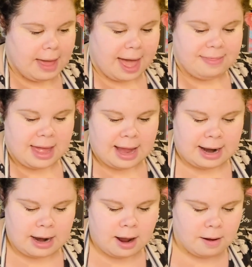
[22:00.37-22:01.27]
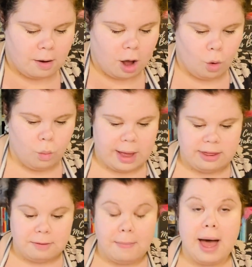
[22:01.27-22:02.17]
And then
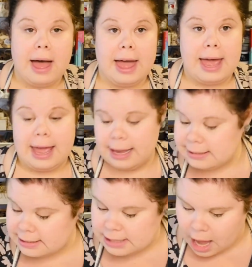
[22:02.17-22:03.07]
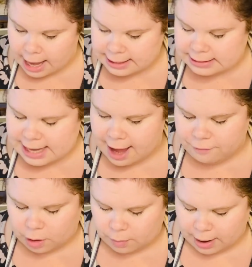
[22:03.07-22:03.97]
with my signs
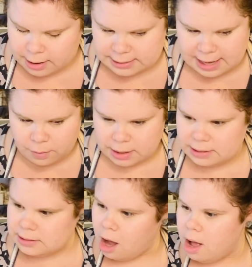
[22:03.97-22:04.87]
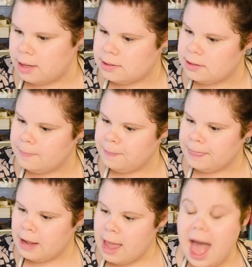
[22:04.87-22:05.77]
everywhere, is that what it's called?
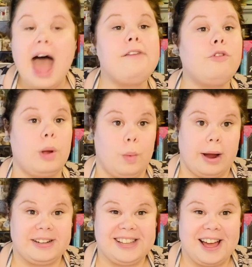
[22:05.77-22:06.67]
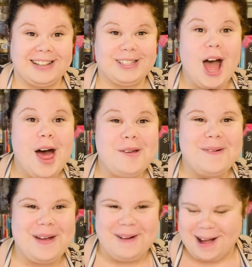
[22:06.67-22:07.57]
Everywhere signs, other
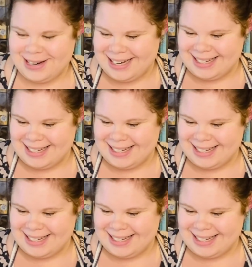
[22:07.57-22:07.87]
way around.